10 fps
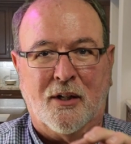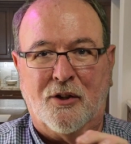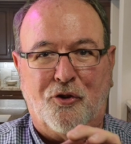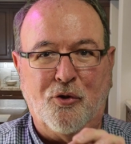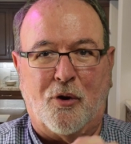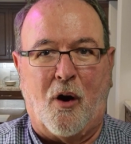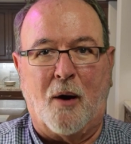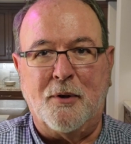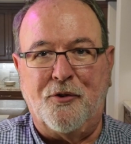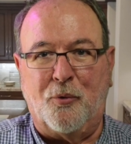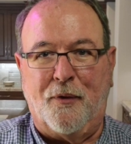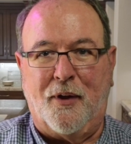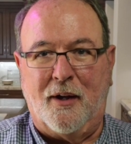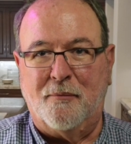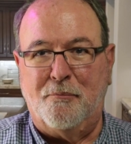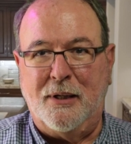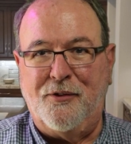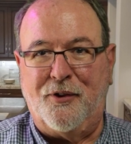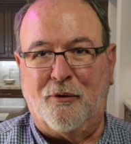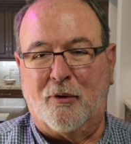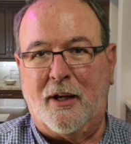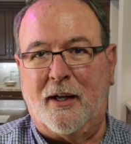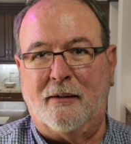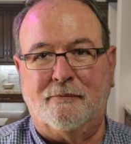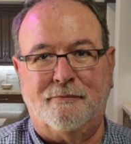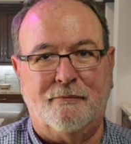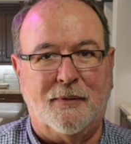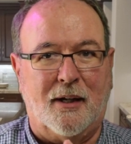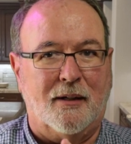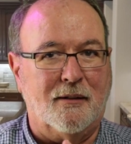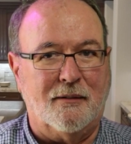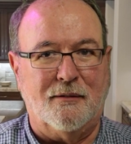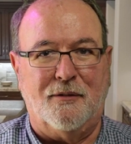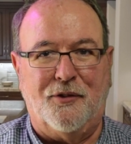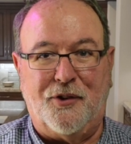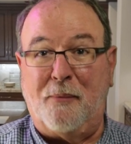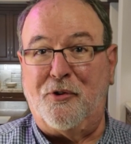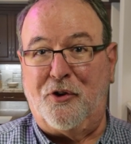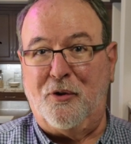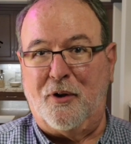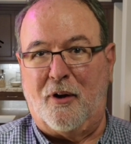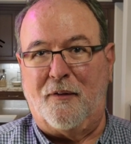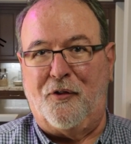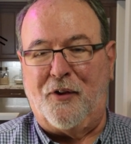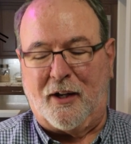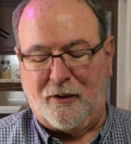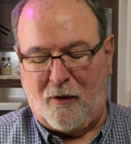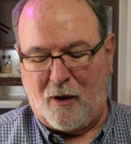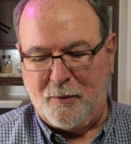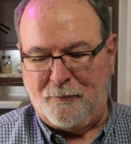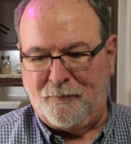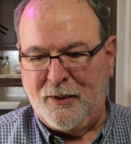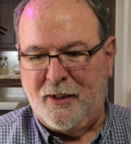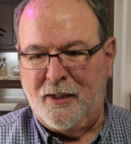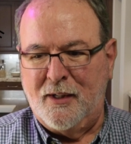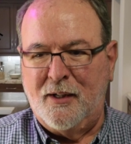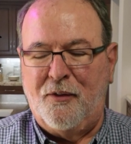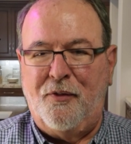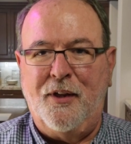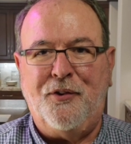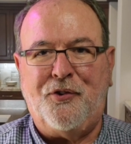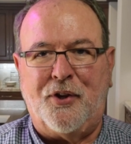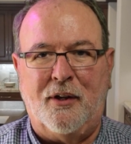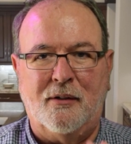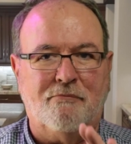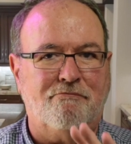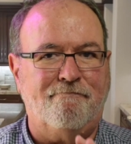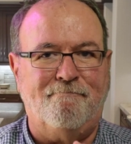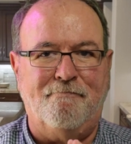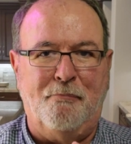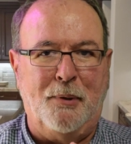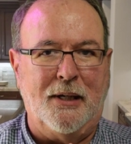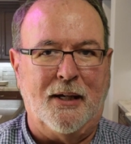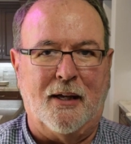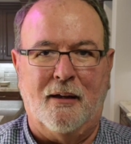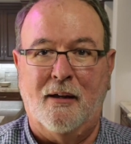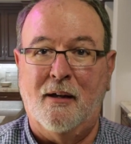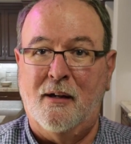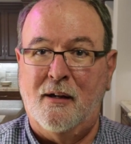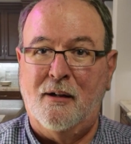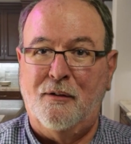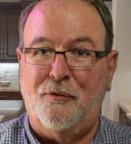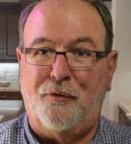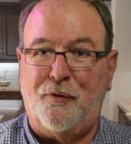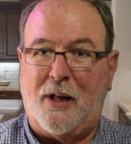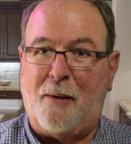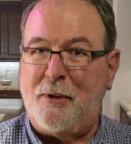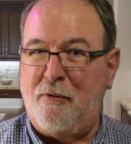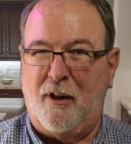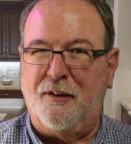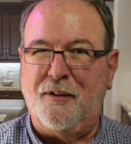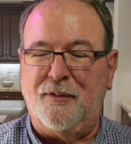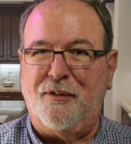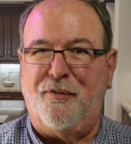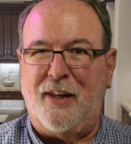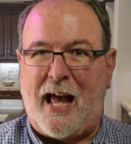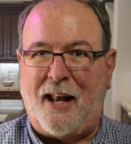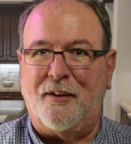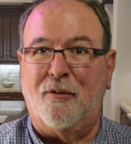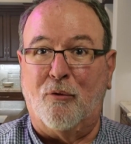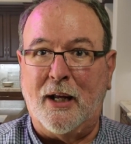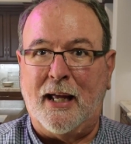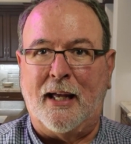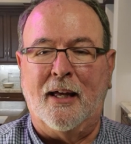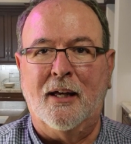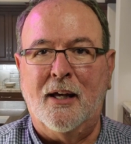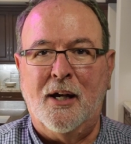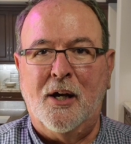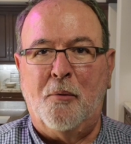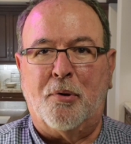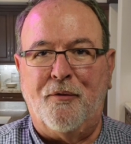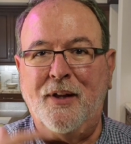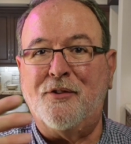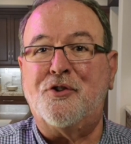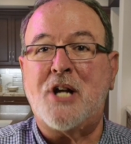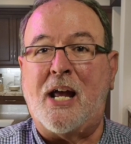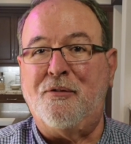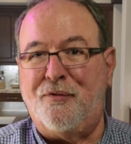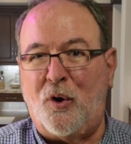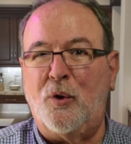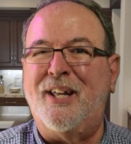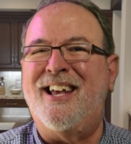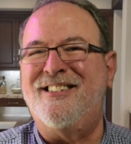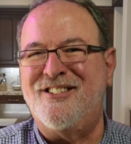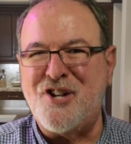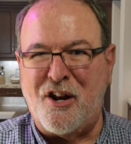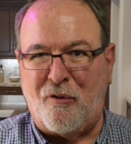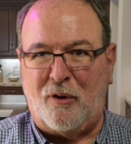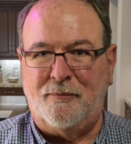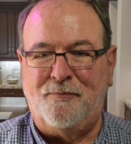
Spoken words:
two carbons with a benzyl ring substituted on the second carbon. This big, floppy, relatively flat ring prevents chain folding in general.